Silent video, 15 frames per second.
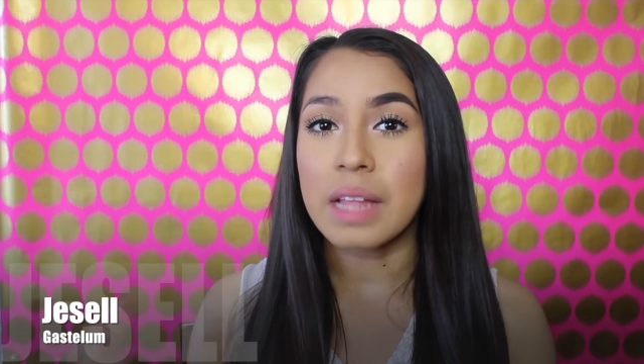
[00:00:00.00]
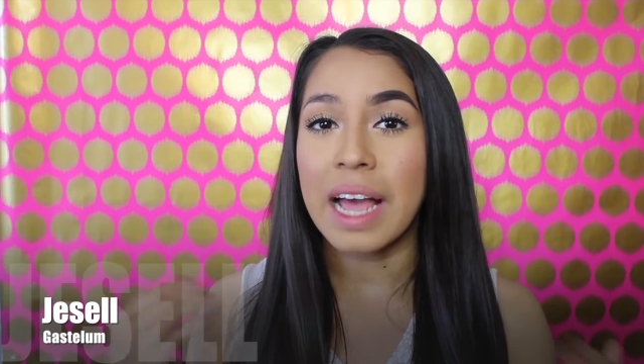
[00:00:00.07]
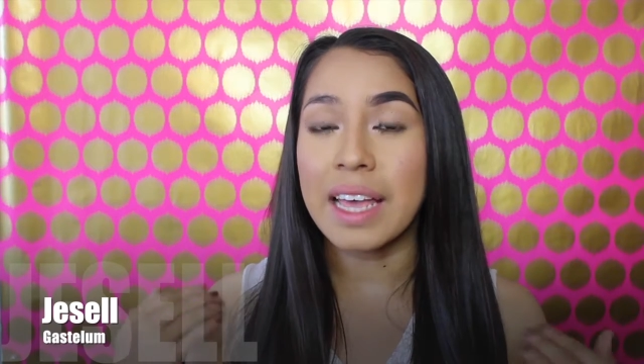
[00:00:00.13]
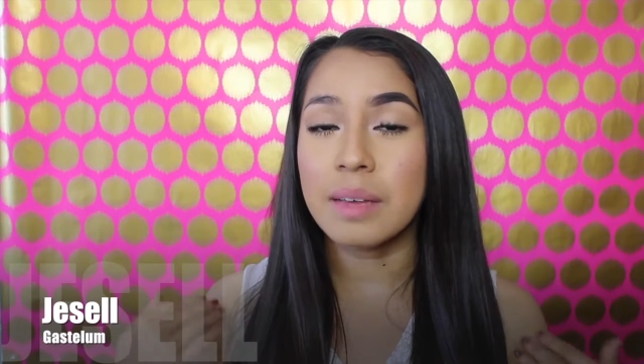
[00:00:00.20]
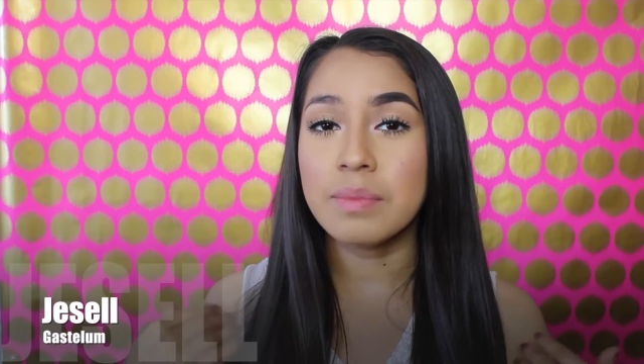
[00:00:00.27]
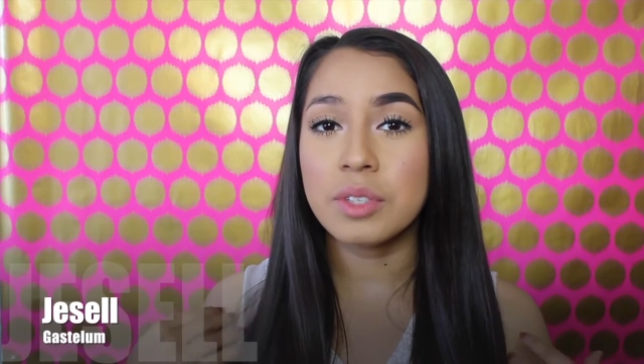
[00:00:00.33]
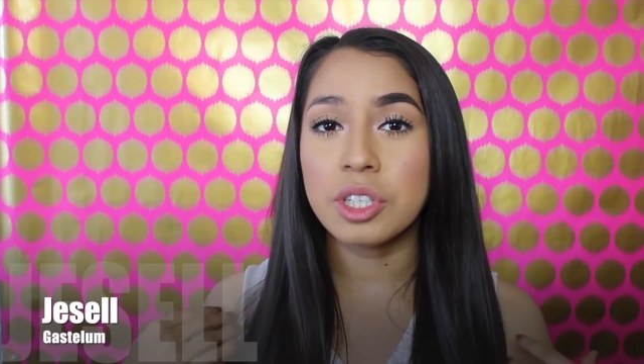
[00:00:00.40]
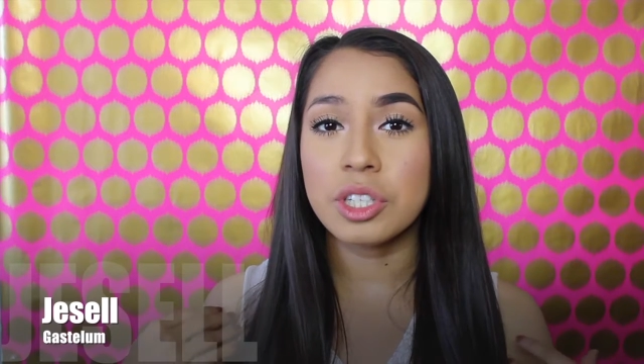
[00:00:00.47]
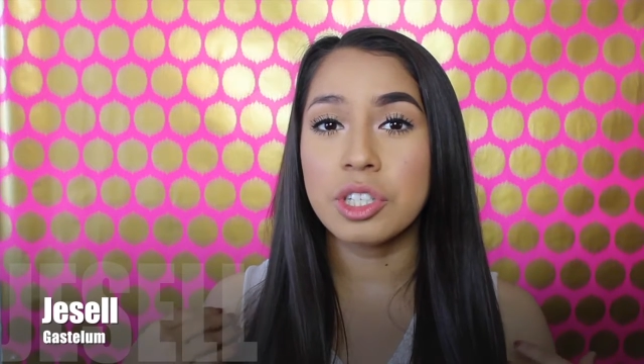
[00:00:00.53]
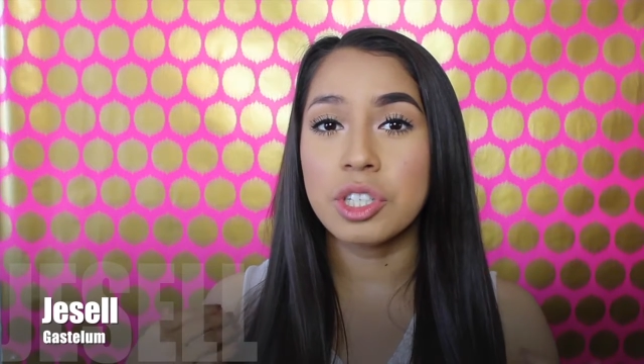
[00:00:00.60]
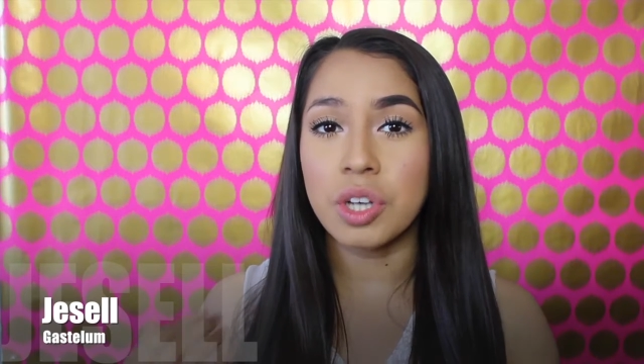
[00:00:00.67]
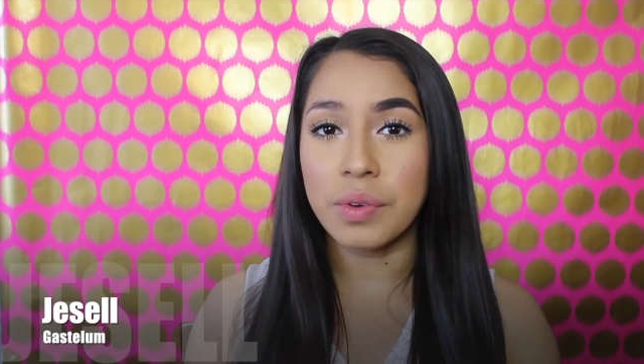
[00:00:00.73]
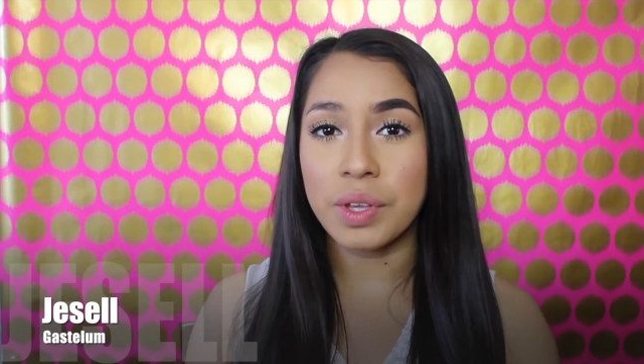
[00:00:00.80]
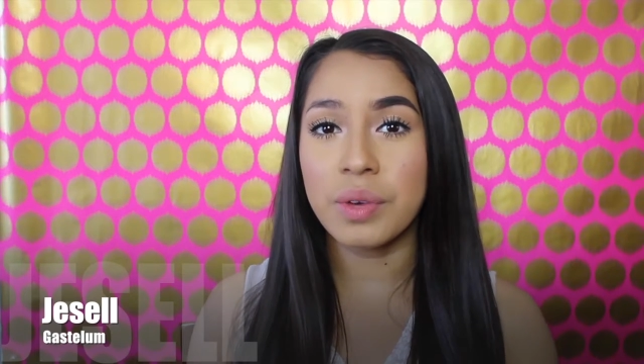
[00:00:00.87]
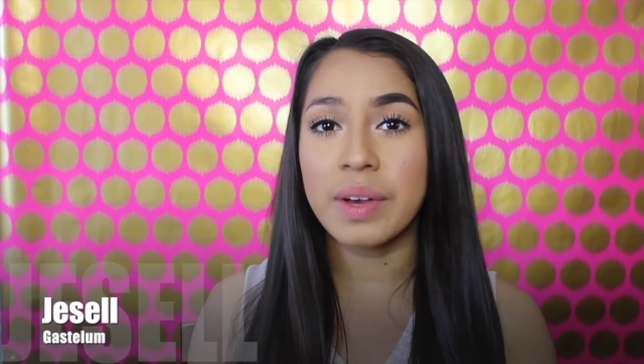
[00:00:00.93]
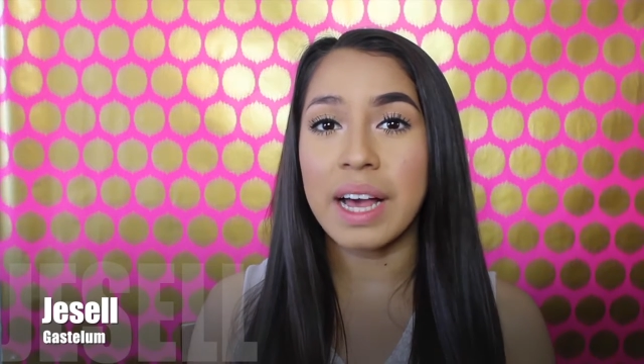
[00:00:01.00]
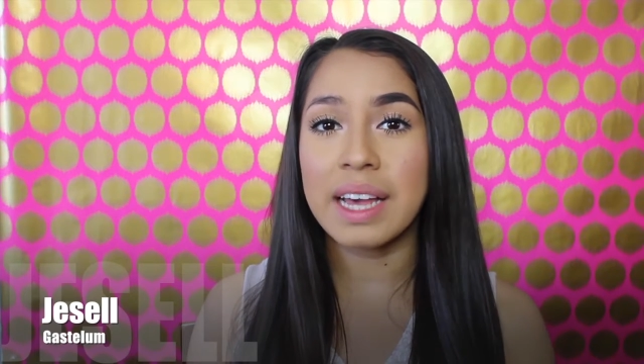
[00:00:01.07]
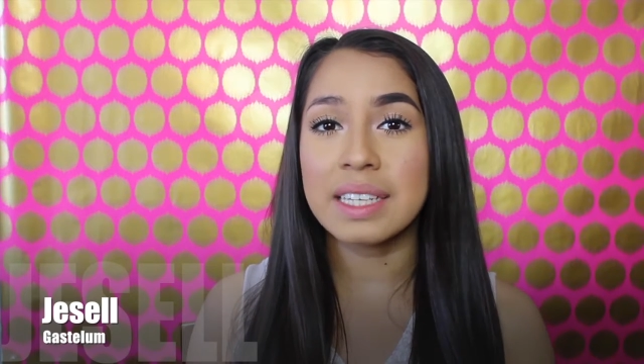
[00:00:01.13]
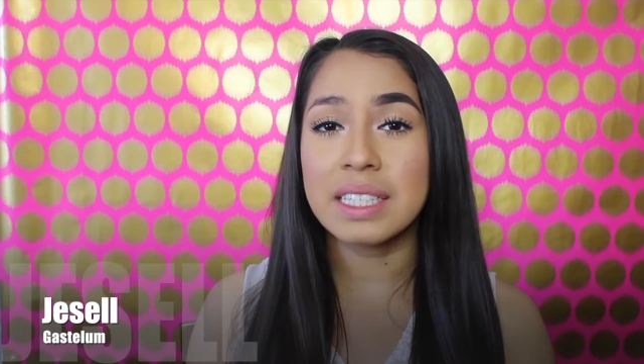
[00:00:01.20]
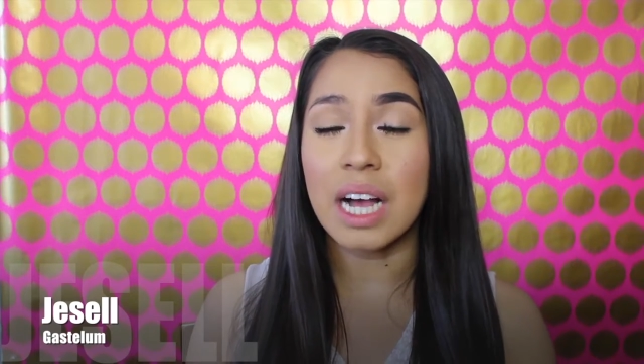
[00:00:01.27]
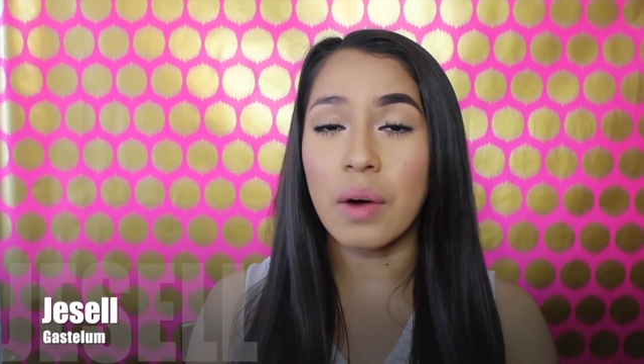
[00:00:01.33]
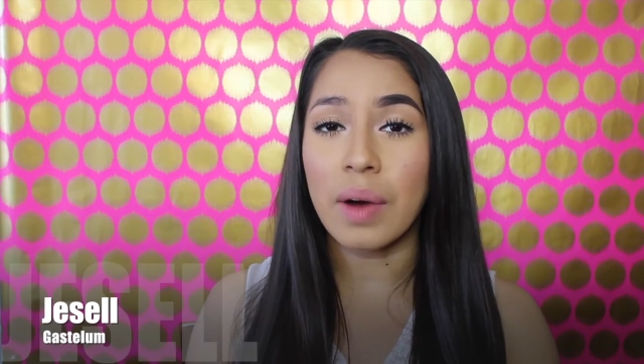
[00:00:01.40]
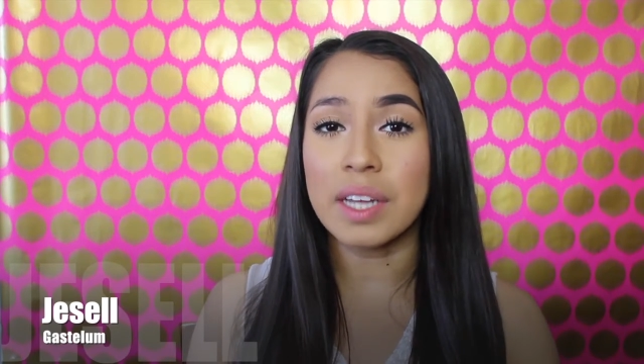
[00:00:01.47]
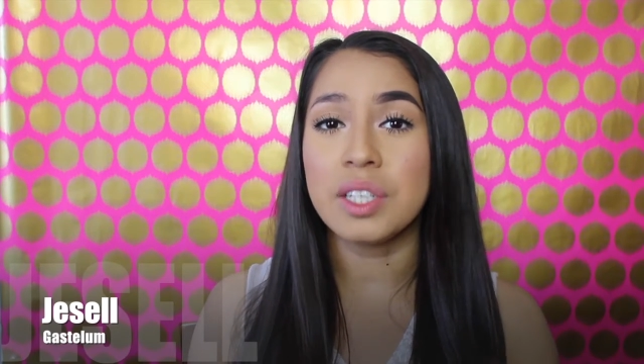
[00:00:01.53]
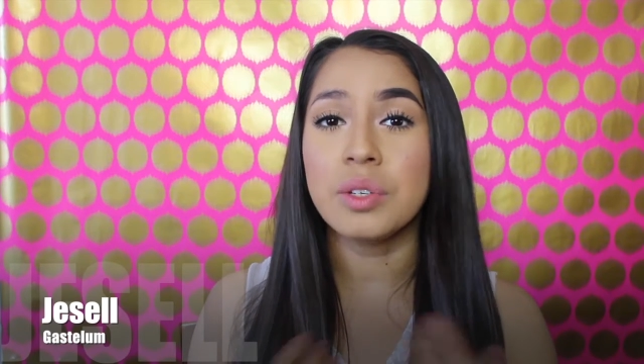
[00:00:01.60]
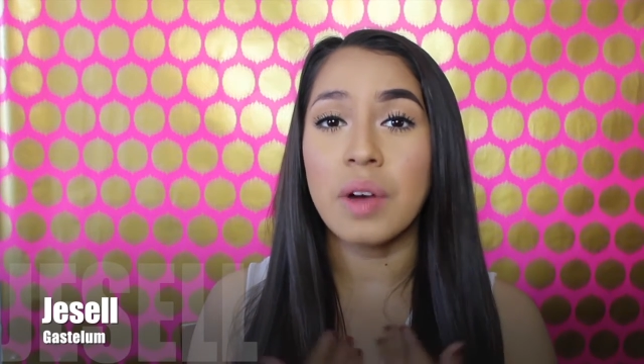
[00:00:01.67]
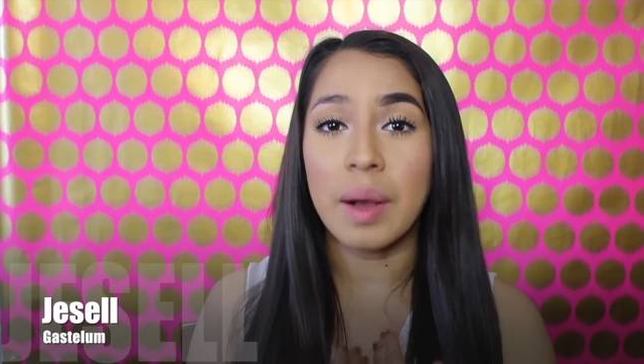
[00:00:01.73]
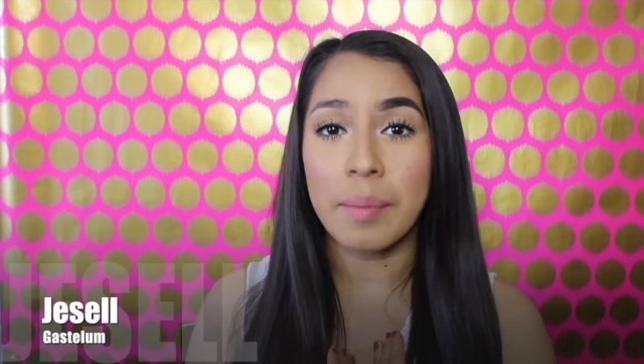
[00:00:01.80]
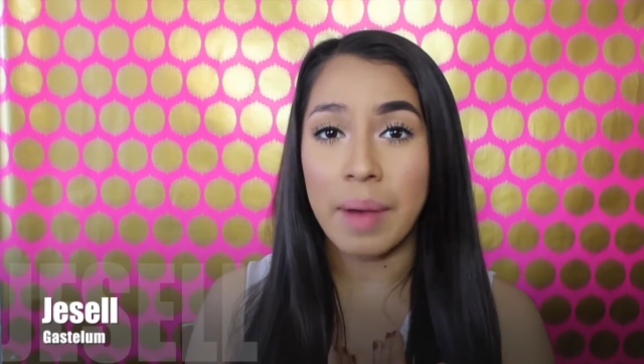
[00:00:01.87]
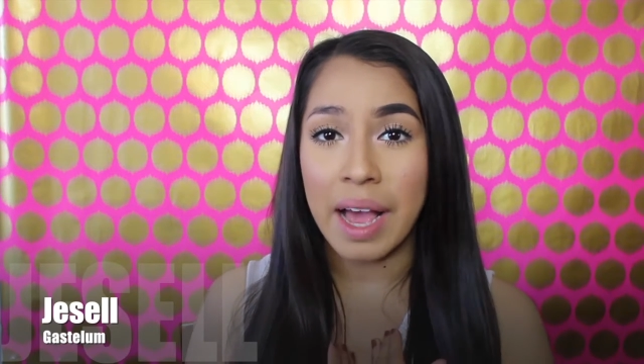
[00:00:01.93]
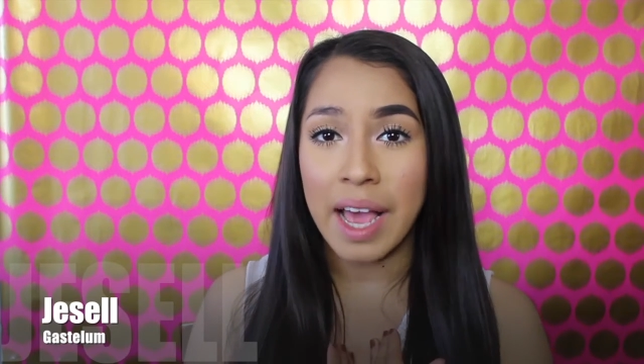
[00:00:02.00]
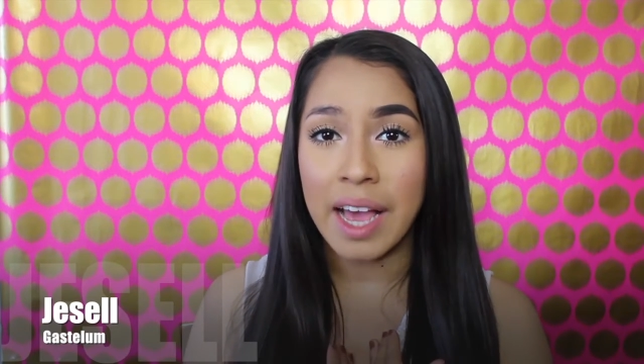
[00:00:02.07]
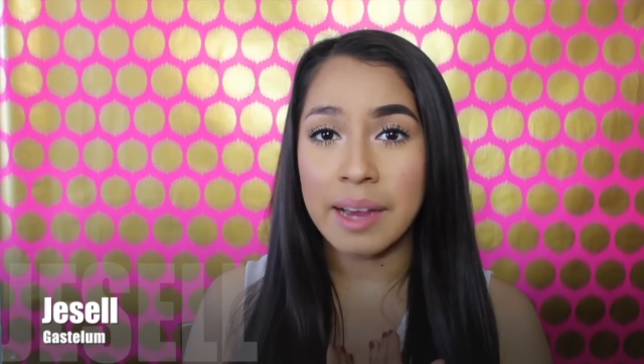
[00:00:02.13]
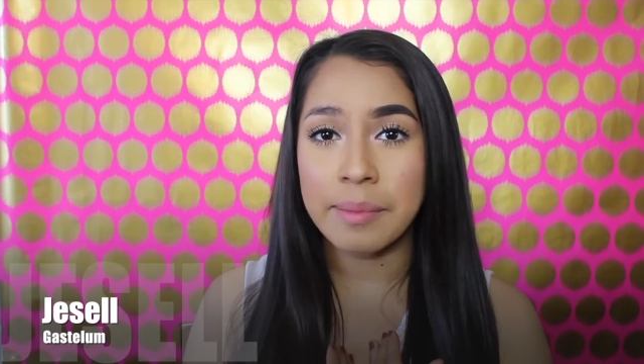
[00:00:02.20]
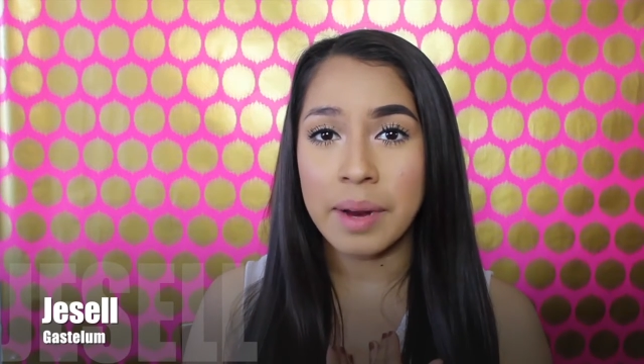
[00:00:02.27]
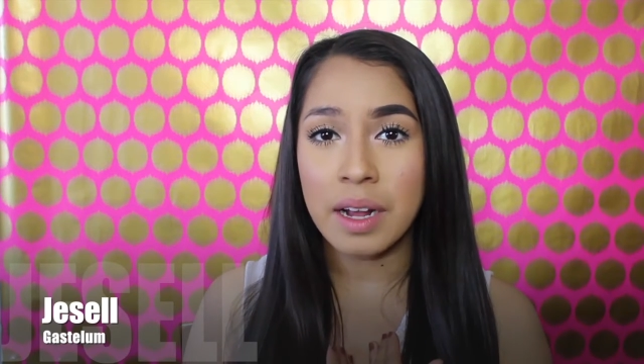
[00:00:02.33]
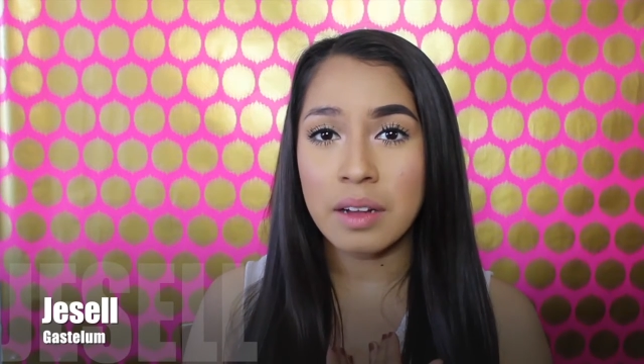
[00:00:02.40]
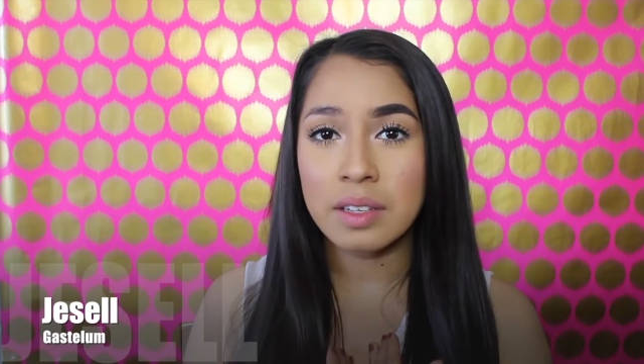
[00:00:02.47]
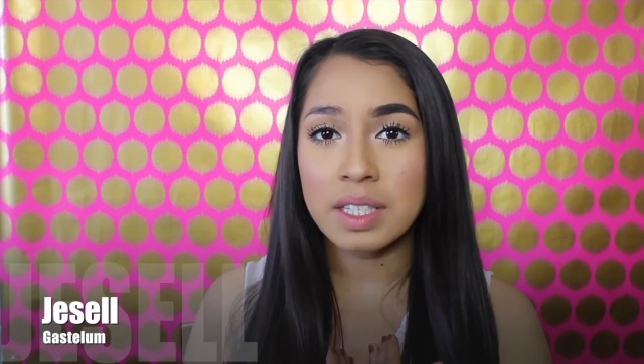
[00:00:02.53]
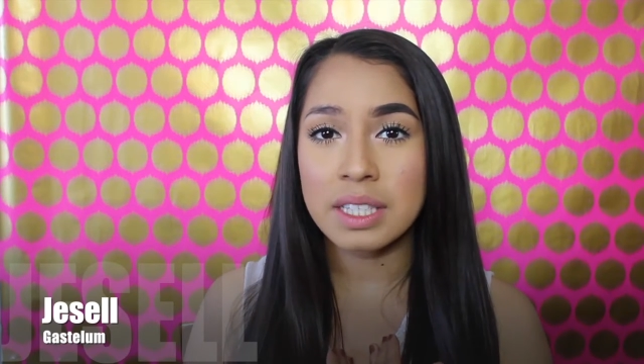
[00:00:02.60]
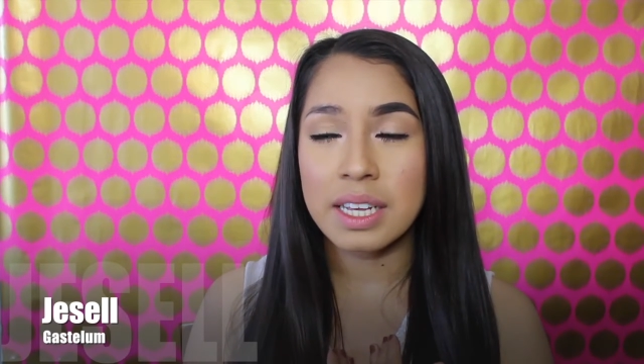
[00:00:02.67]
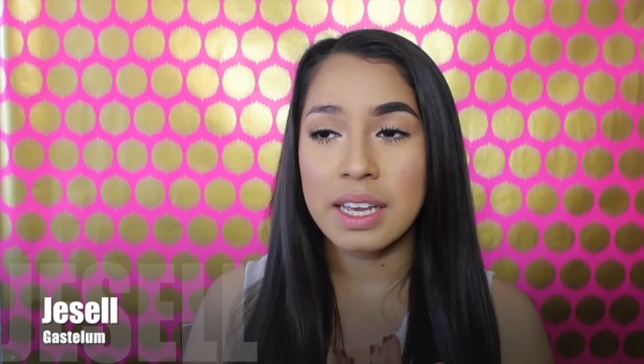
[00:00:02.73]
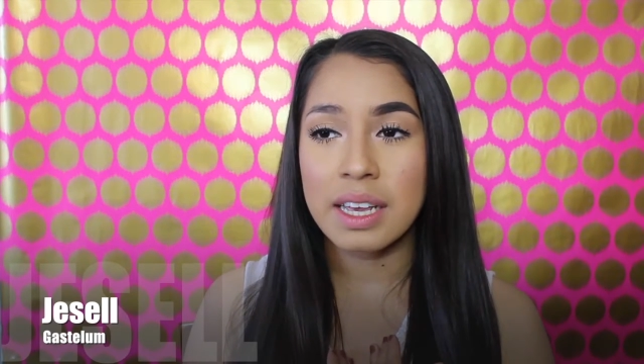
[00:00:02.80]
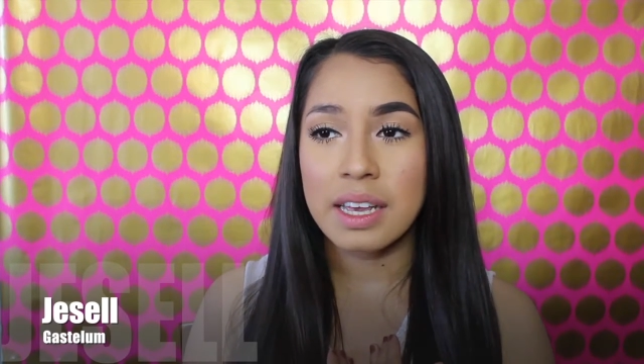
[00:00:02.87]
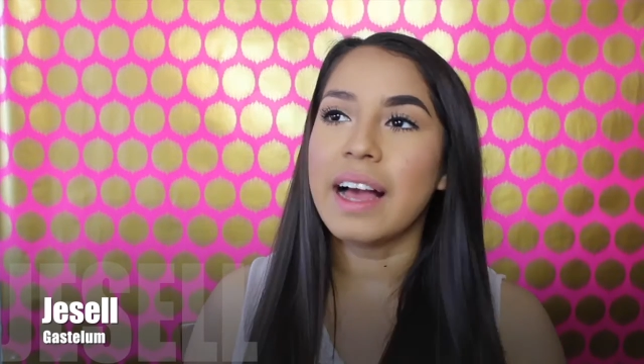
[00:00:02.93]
I am just showing you guys how I do my eyebrows.